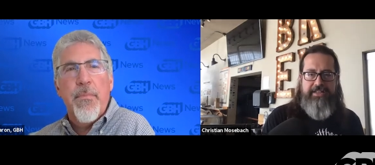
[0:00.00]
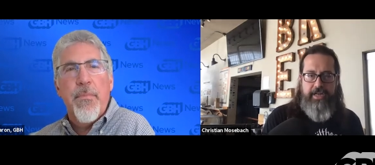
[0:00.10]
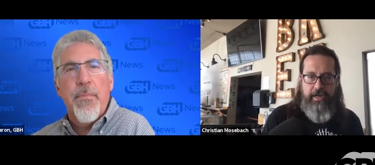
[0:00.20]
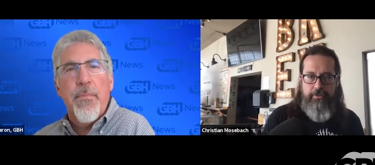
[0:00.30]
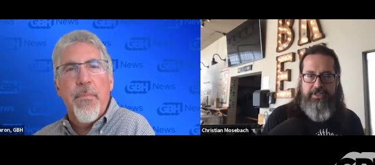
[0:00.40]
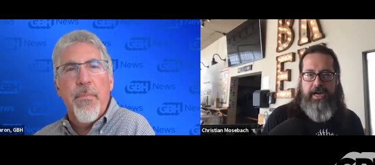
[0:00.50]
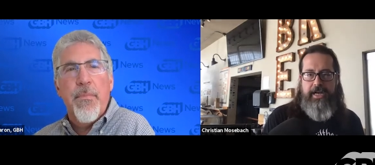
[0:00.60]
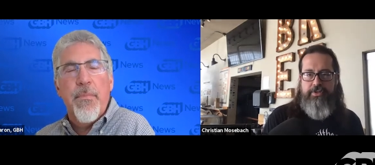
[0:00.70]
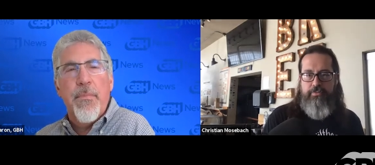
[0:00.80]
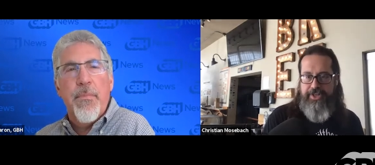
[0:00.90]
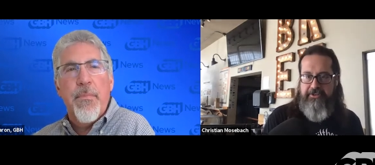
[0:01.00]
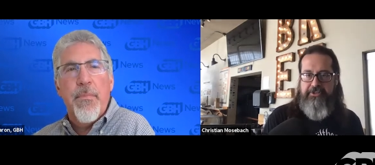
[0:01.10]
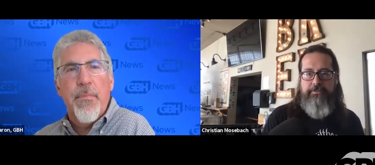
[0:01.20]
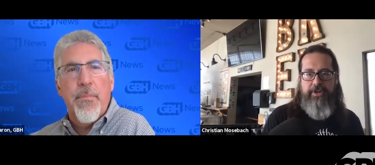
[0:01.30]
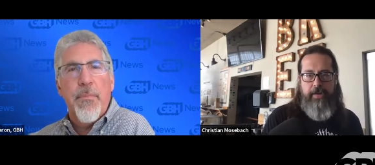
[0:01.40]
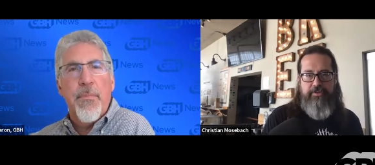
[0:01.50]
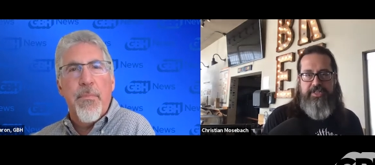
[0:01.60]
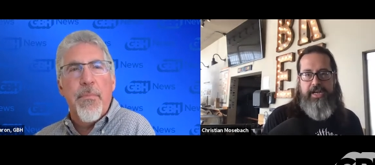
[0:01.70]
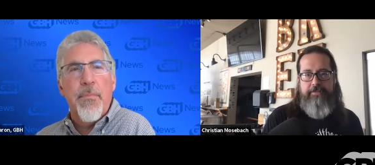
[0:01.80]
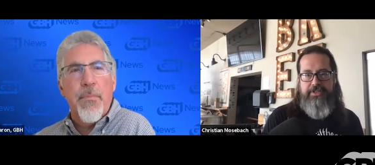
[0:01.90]
Speaker 1: rinse the bags a couple times, reuse
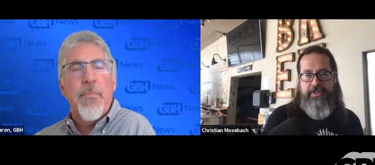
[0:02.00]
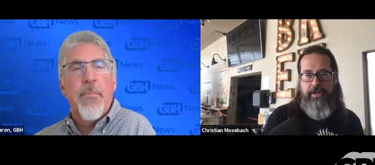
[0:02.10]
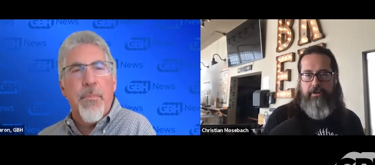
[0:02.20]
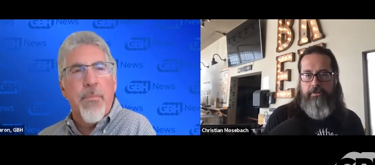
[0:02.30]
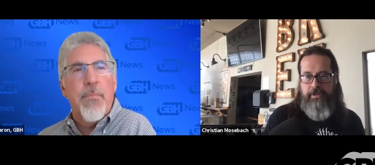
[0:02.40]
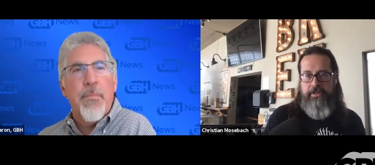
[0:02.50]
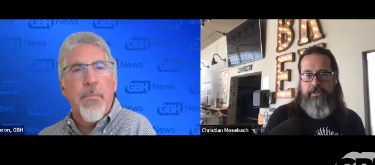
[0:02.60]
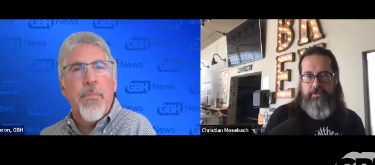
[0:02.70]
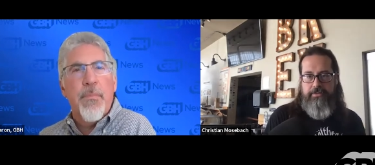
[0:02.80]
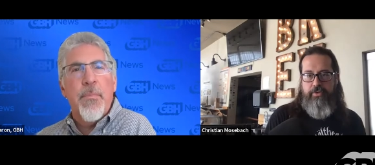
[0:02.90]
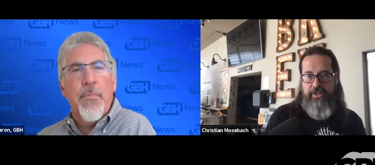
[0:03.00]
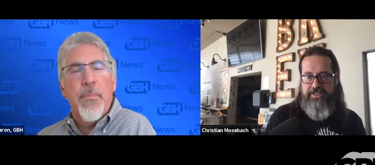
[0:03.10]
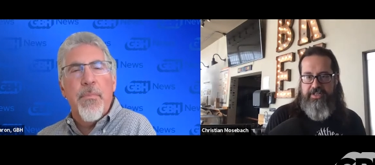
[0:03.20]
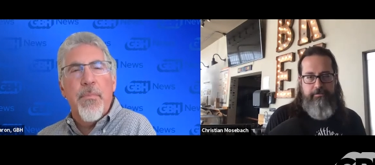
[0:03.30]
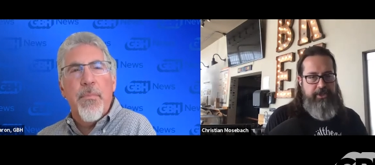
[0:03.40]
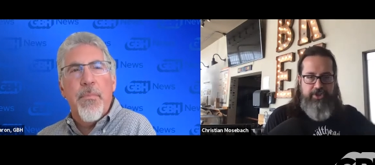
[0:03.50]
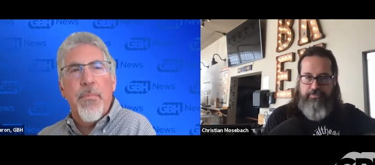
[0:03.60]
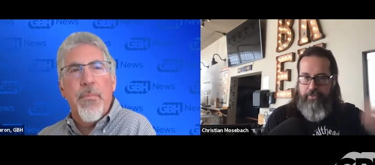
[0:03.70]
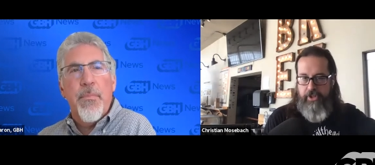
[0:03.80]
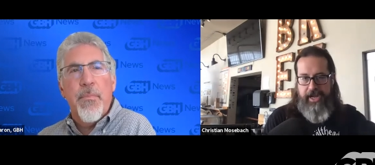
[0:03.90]
them a couple times. So it's really
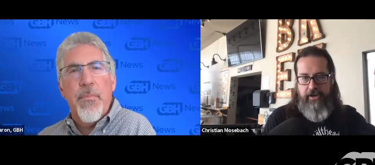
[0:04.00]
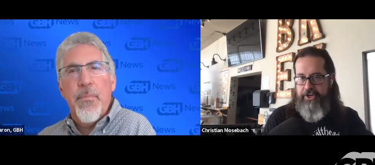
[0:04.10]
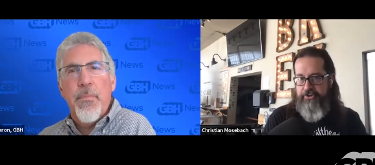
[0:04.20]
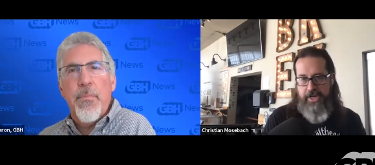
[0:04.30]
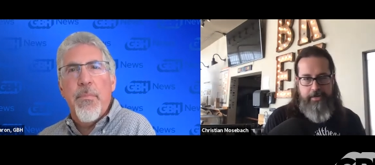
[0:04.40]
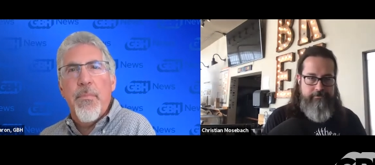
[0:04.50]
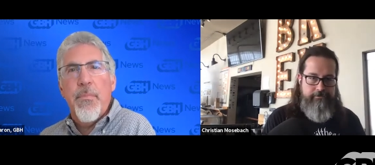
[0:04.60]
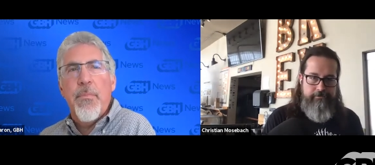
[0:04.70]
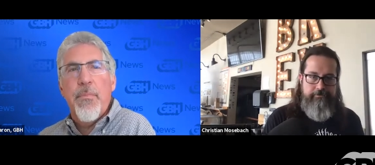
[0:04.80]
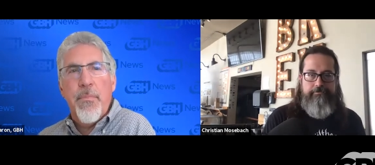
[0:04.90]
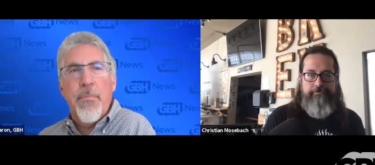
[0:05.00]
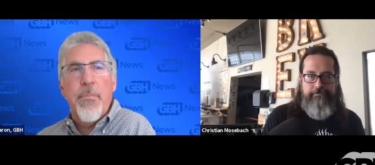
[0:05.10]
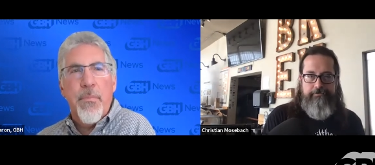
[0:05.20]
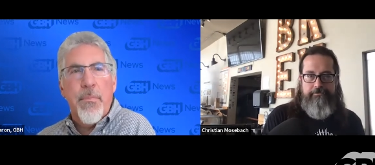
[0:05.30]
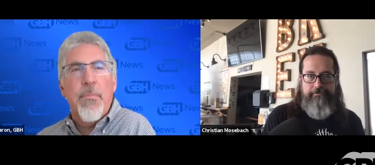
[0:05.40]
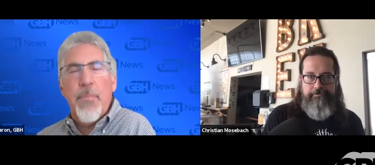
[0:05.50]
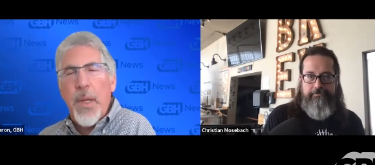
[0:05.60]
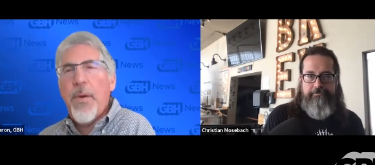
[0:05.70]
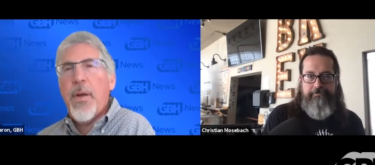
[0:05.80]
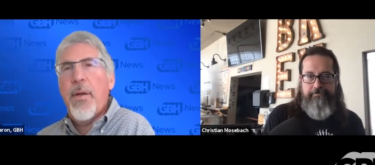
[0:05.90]
simple. You just pull it out and you're done.
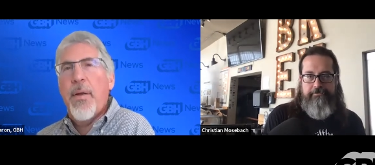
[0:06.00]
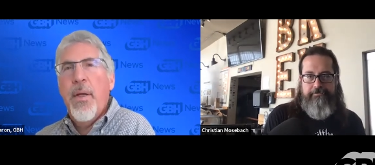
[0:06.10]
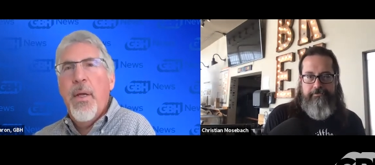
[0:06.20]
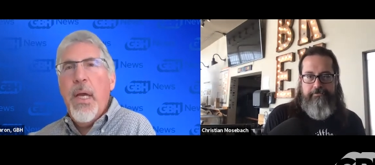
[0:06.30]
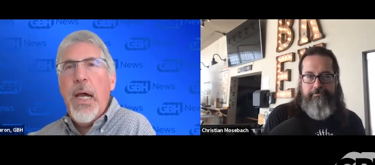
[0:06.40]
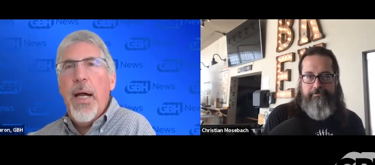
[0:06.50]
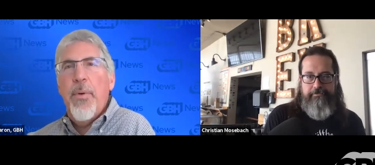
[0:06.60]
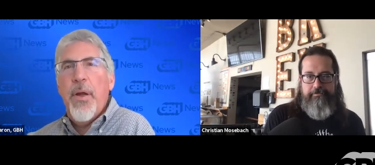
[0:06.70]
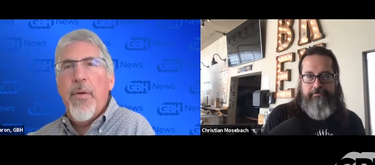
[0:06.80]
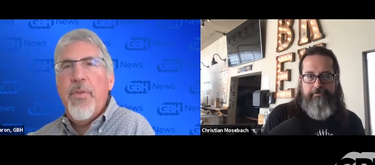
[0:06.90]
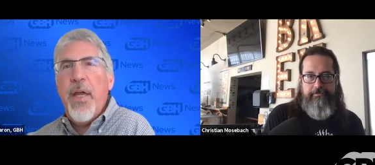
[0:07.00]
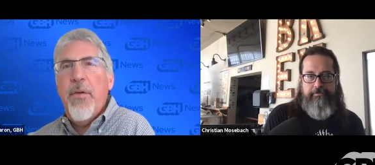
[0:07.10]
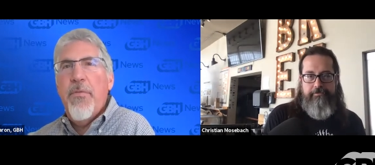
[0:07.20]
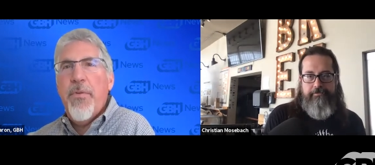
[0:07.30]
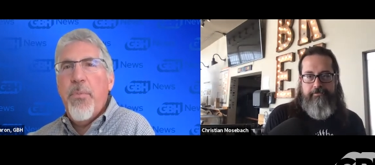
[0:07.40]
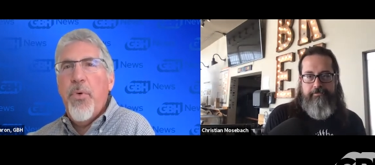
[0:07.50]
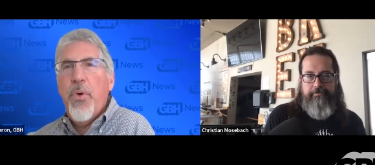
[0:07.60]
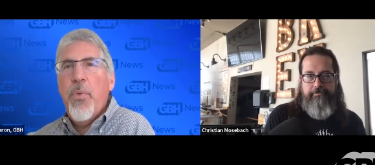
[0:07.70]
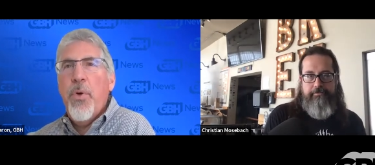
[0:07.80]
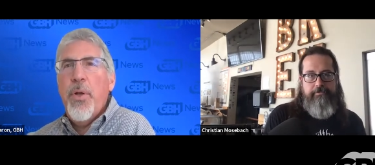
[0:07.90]
Speaker 2: Okay. Uh, we got Dave from
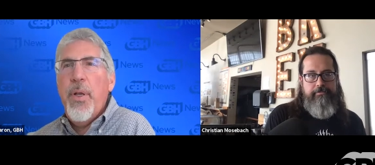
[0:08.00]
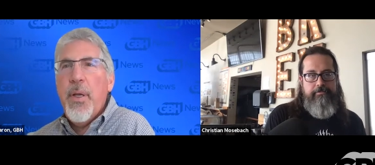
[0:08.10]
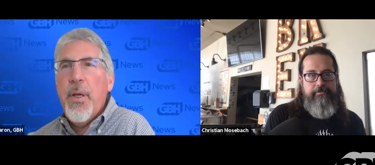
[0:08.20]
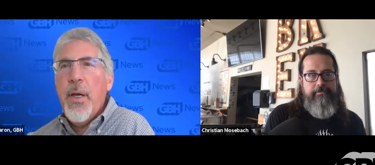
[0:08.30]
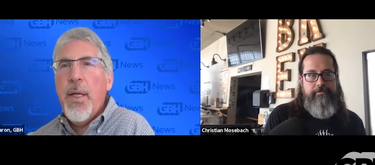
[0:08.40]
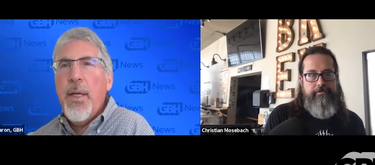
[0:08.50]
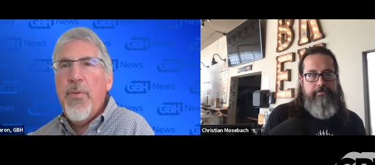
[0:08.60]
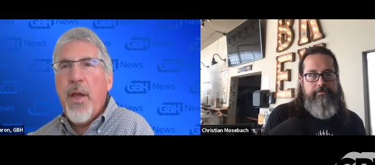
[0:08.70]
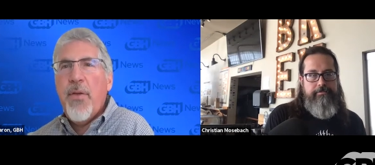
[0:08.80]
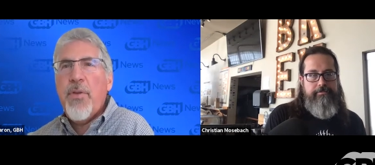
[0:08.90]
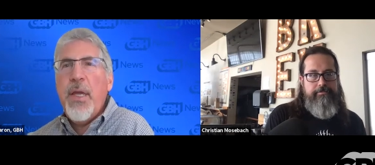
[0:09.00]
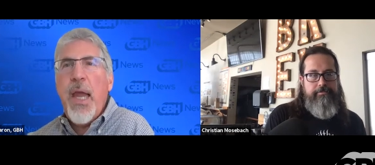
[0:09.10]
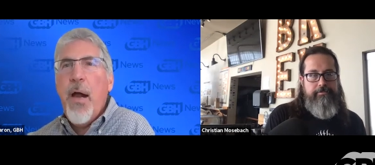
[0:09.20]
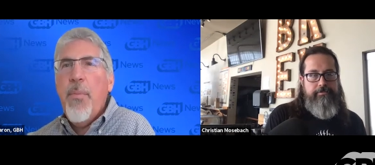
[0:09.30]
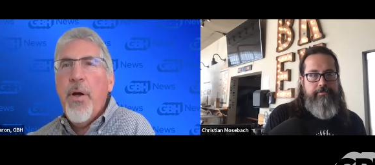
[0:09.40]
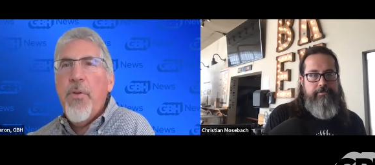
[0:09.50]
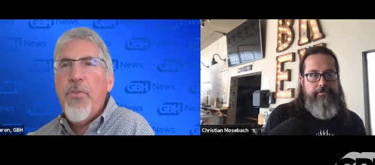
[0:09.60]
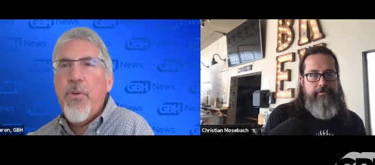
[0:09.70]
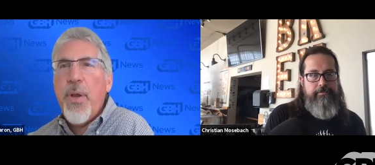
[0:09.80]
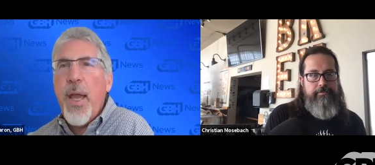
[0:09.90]
Norwood uh, is asking, how
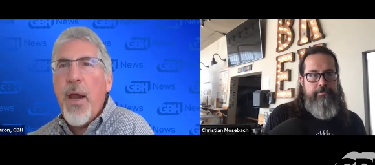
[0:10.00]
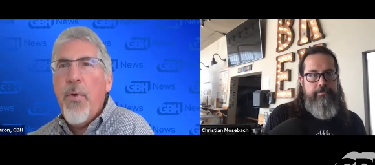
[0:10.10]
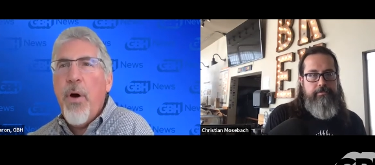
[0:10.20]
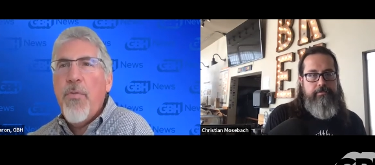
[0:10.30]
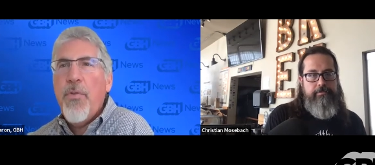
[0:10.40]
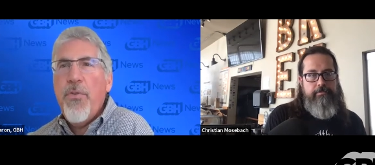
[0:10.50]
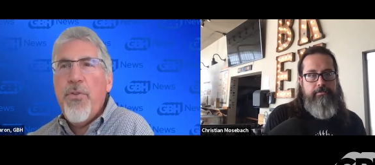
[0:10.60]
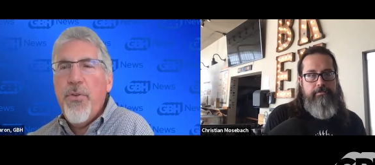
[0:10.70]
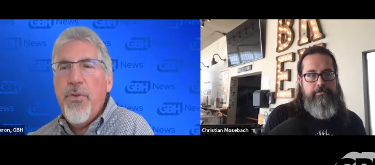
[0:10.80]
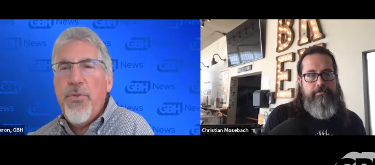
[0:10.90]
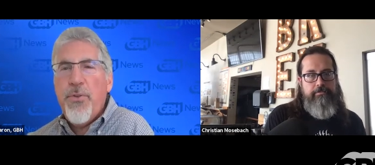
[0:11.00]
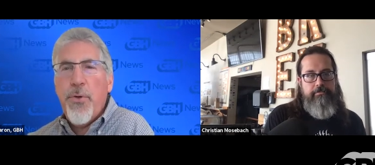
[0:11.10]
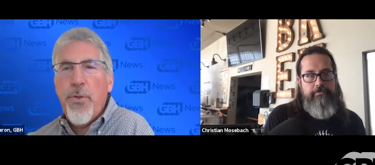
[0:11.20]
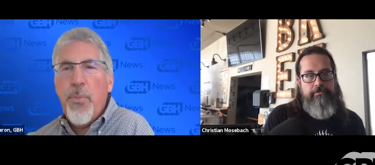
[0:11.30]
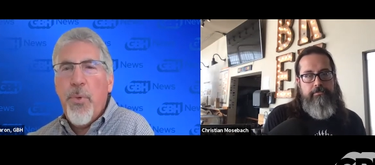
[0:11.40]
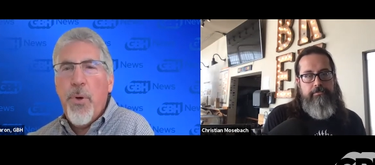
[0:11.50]
much and how often should you stir the